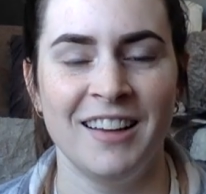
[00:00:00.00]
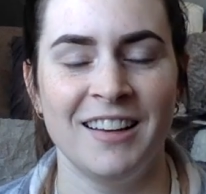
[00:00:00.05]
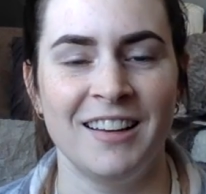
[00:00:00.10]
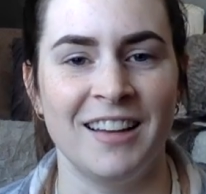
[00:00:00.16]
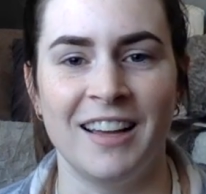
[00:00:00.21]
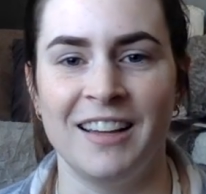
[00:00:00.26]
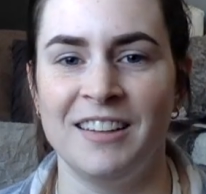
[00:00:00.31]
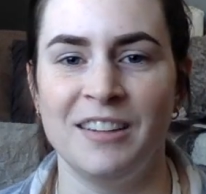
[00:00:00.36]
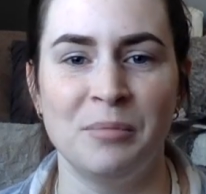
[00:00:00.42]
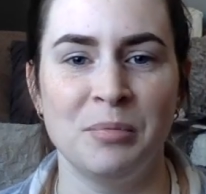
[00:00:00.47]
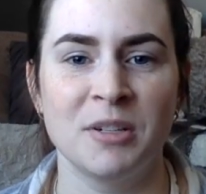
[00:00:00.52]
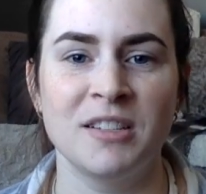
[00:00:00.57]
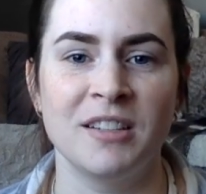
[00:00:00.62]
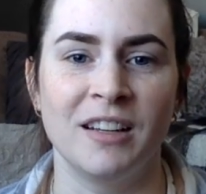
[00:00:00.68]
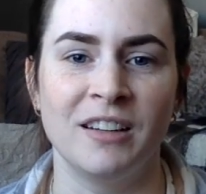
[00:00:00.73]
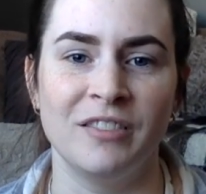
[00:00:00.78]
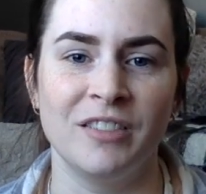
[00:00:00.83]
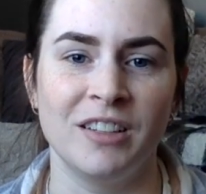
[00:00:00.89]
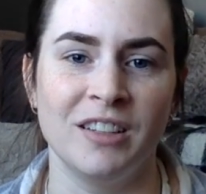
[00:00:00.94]

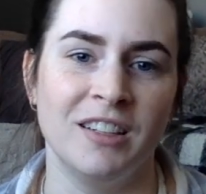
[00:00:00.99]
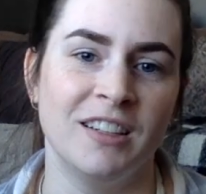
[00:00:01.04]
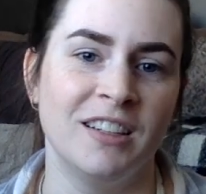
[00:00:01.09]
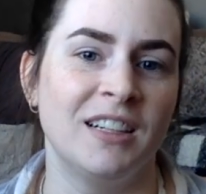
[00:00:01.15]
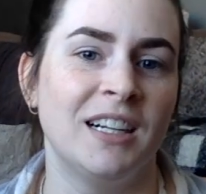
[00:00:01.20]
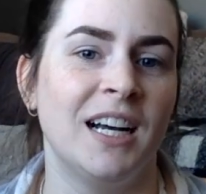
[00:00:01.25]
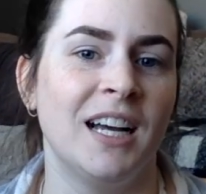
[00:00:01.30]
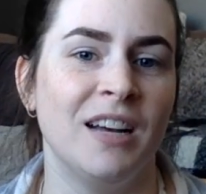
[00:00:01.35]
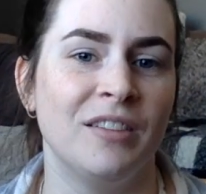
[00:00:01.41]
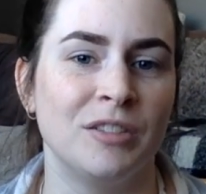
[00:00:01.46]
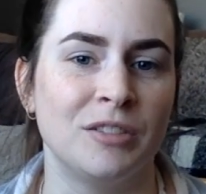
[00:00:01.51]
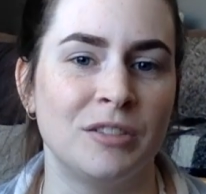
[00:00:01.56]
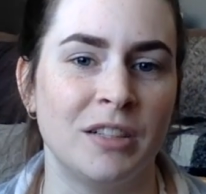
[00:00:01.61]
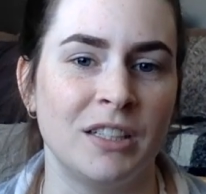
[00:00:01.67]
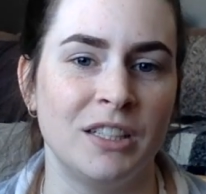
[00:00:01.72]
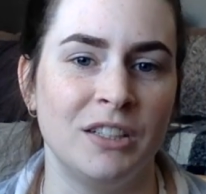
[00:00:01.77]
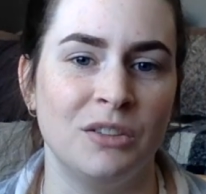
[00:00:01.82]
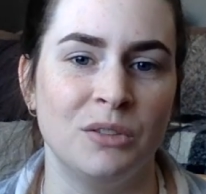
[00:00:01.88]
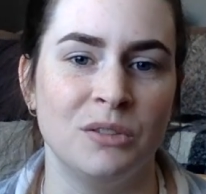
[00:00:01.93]
90% of the year I have a
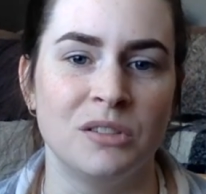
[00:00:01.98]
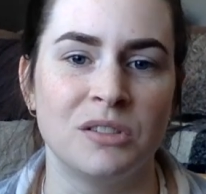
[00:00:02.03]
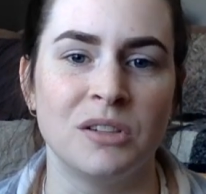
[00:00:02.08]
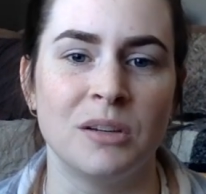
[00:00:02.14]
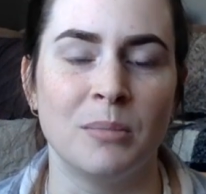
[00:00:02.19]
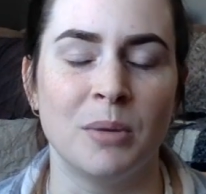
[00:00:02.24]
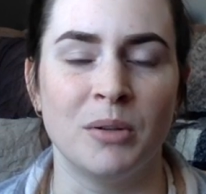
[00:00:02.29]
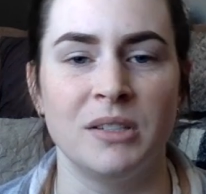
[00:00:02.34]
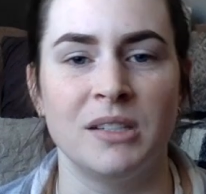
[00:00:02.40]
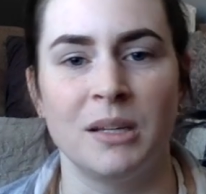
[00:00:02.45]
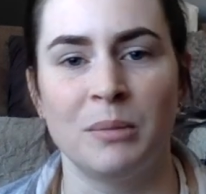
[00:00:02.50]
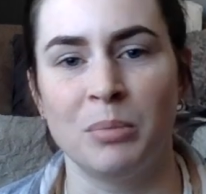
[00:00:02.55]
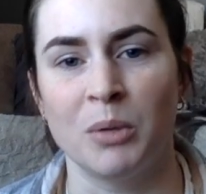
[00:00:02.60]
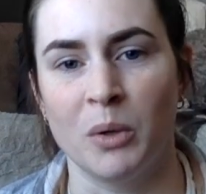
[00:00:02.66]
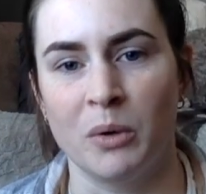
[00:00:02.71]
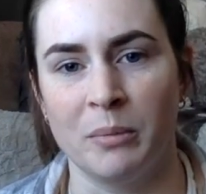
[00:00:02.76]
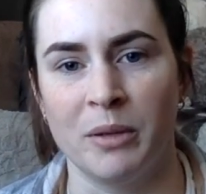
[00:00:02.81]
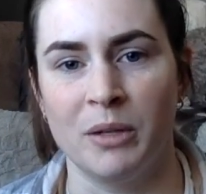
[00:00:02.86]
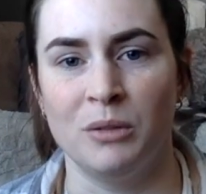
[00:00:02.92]
runny nose. So I'm always like
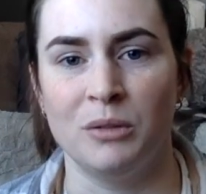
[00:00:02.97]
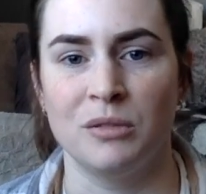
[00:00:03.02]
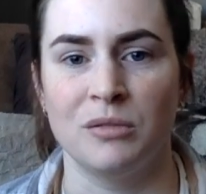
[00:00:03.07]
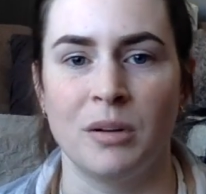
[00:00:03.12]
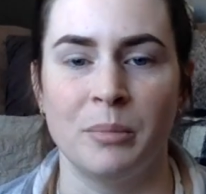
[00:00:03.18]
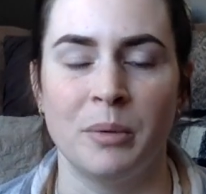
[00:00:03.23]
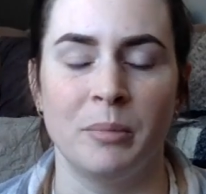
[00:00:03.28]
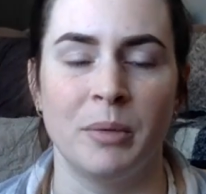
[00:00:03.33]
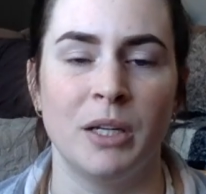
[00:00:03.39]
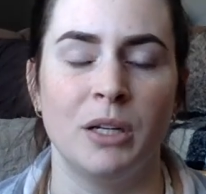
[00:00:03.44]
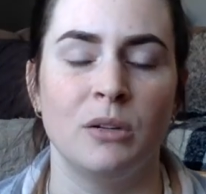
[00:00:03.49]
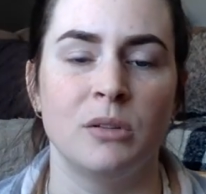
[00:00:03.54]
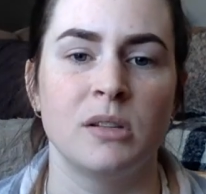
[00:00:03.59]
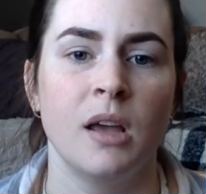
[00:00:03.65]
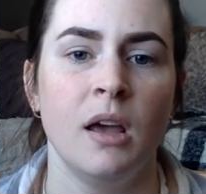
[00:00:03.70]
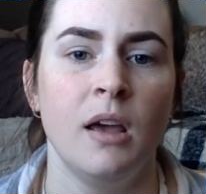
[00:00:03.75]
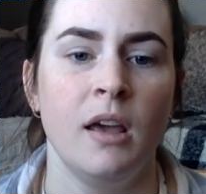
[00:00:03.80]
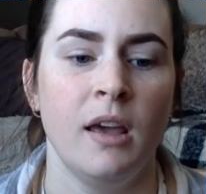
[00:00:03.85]
blowing my nose, rubbing my nose.